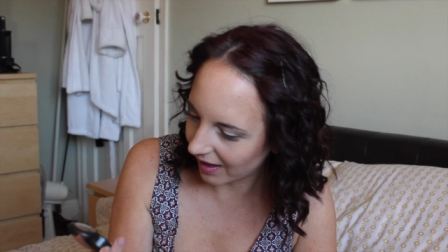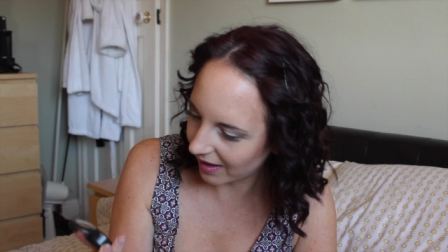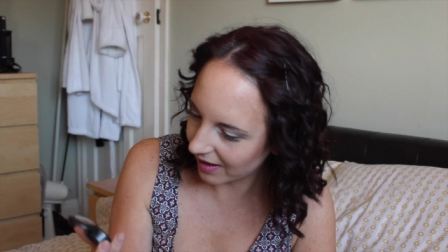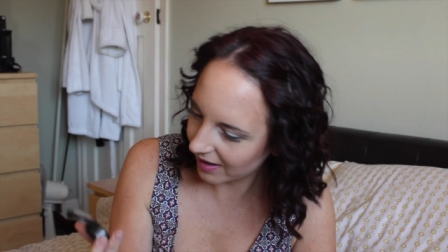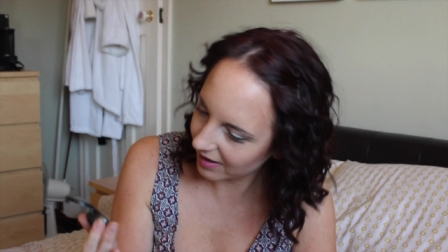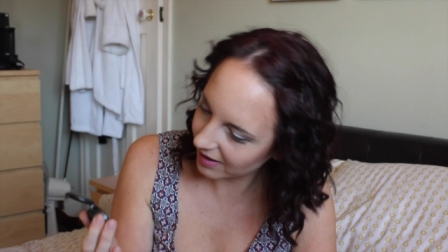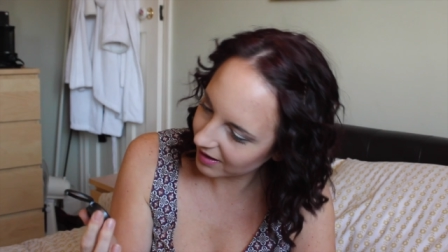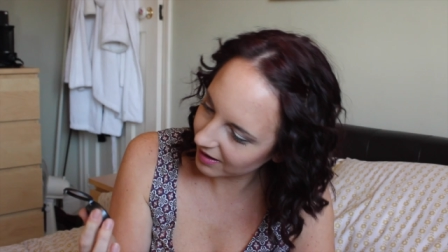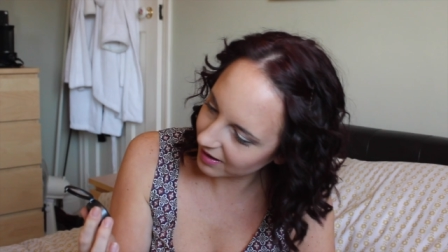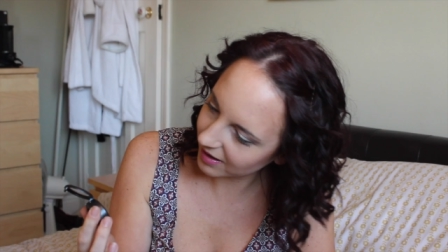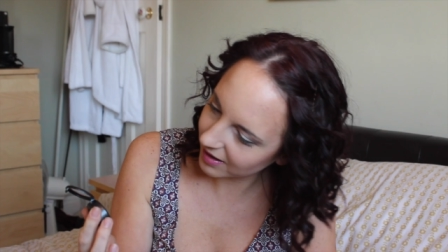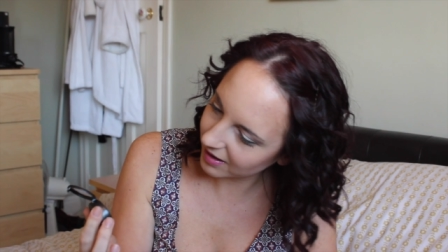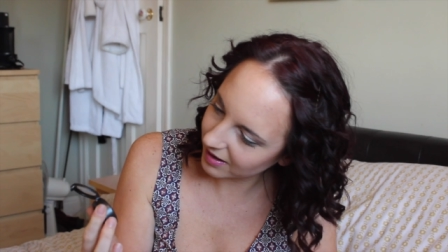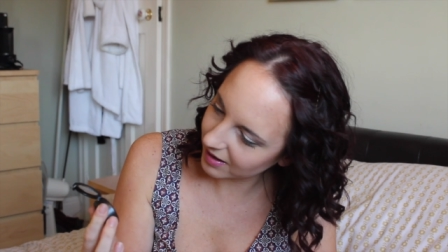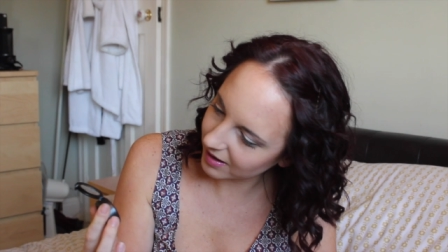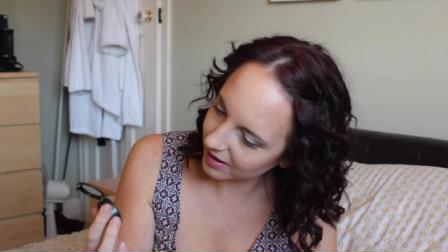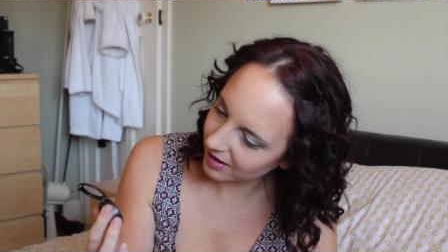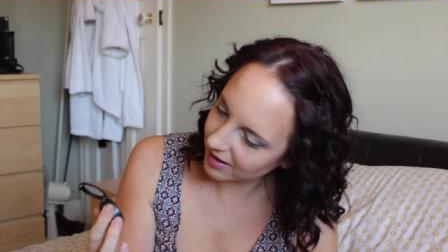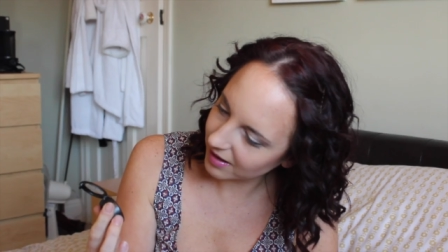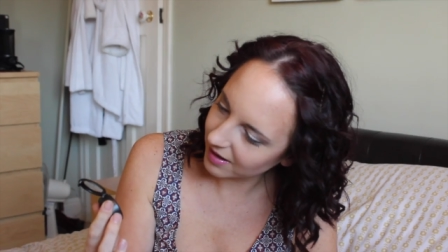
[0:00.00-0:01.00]
Mine
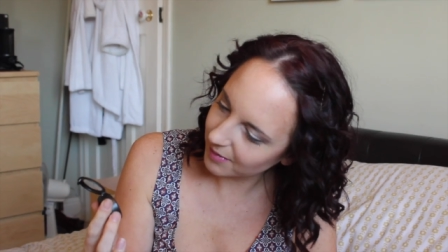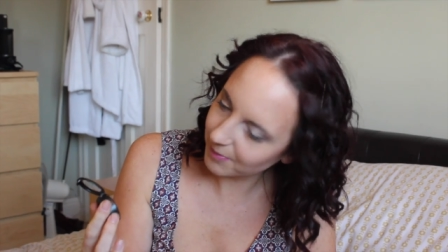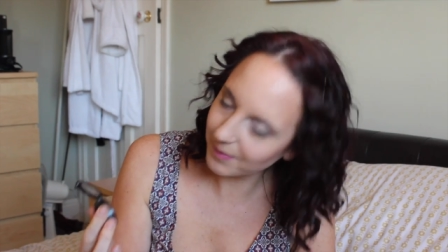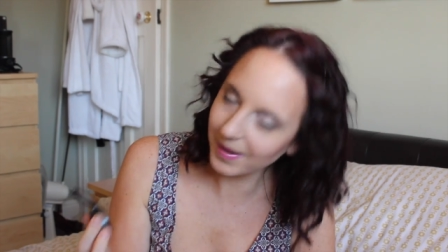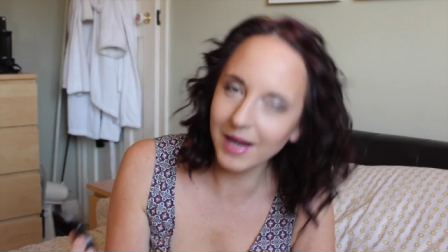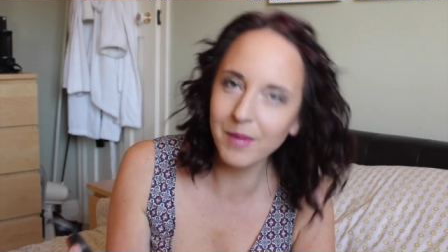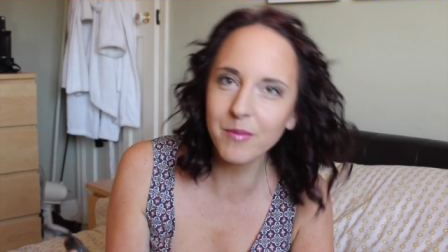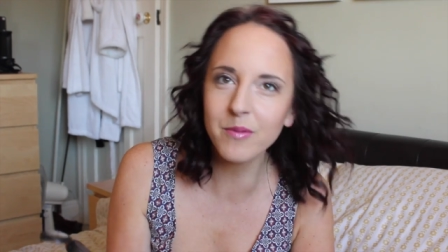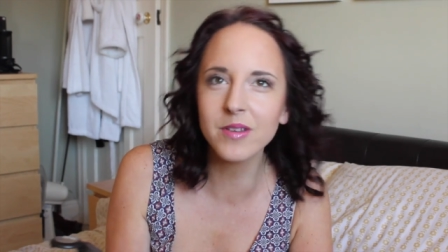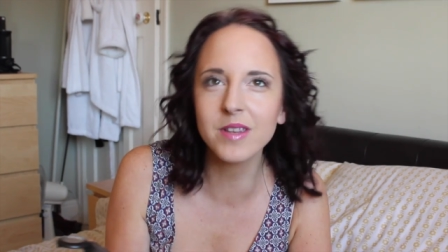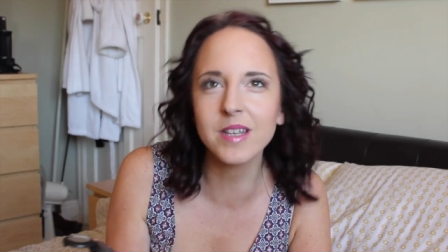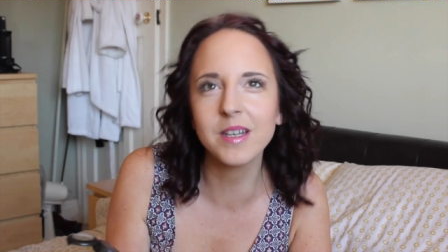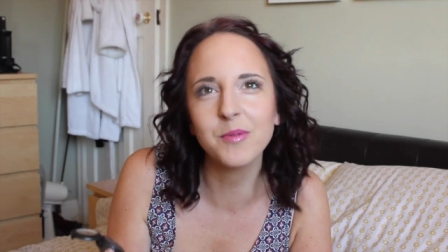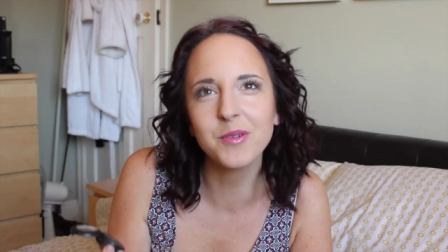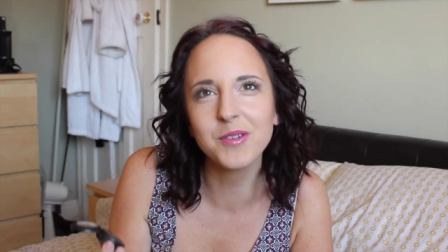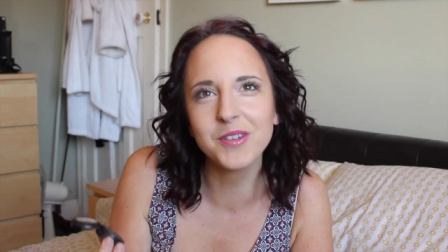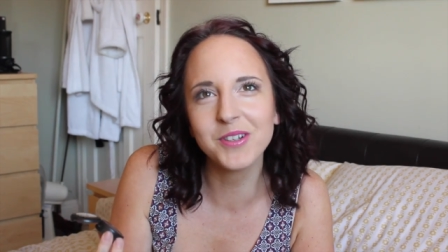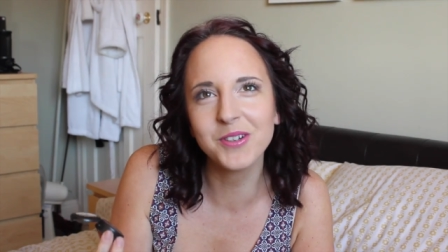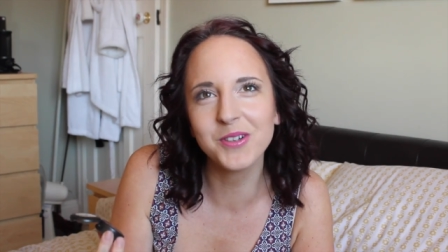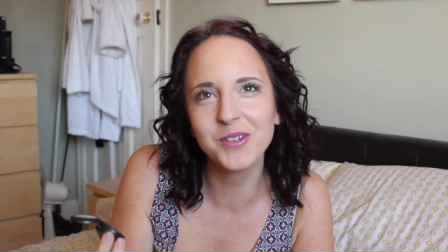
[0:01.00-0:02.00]
was, it
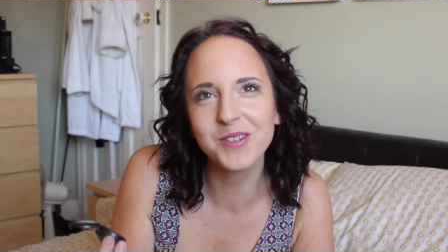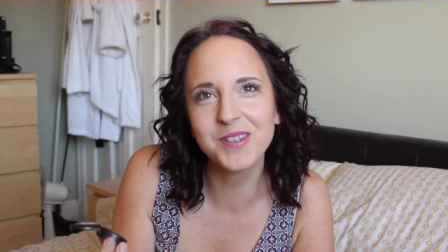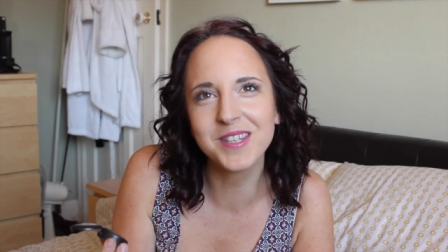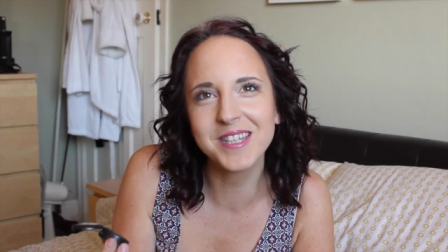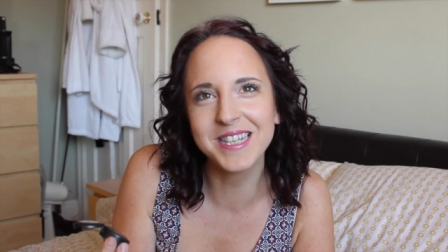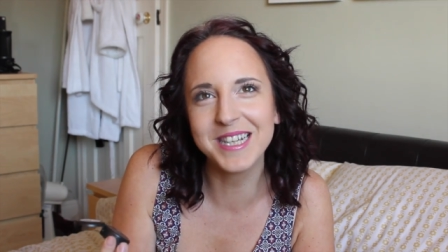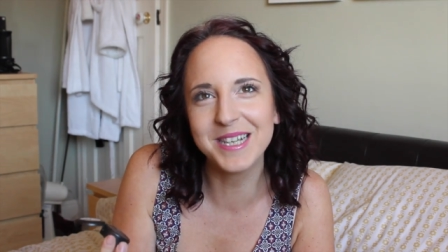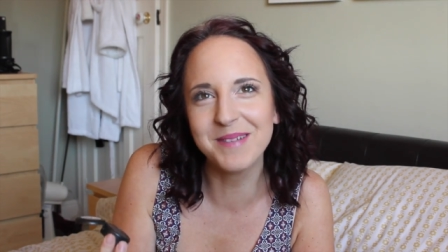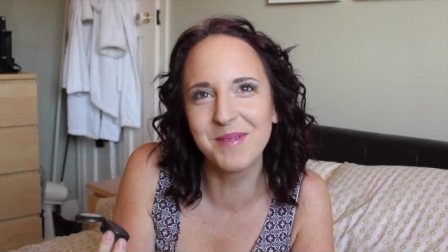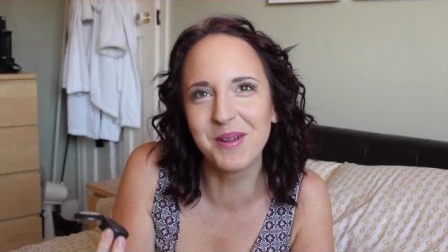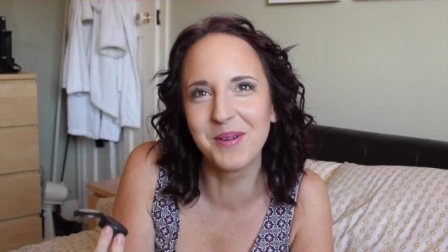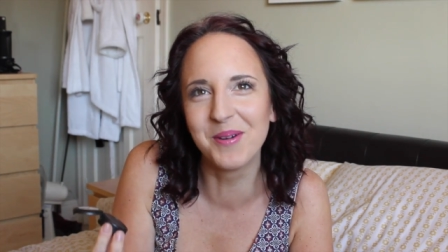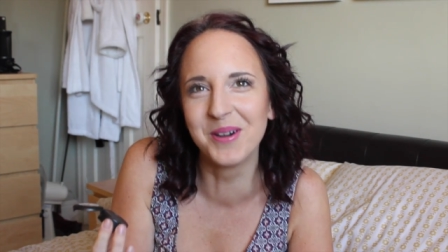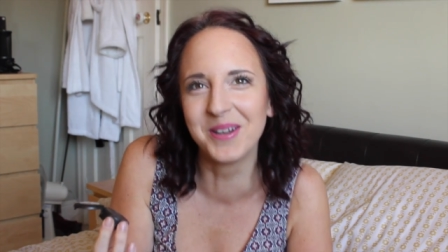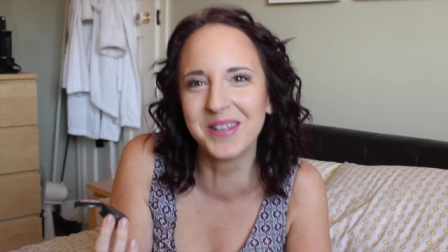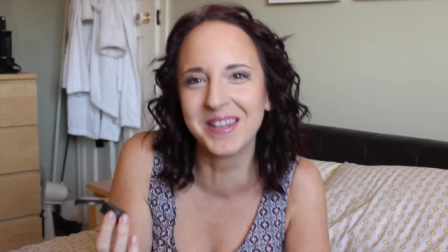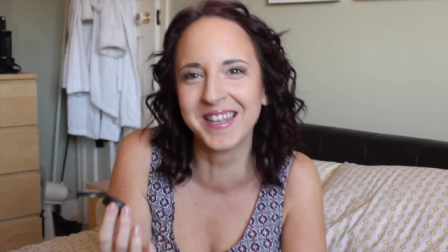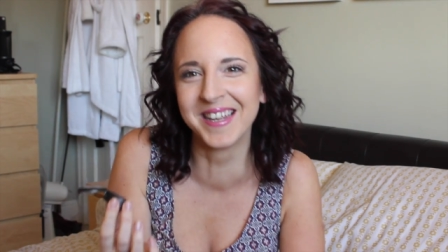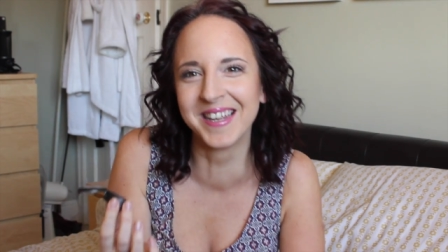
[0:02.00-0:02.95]
wasn't called Stevie,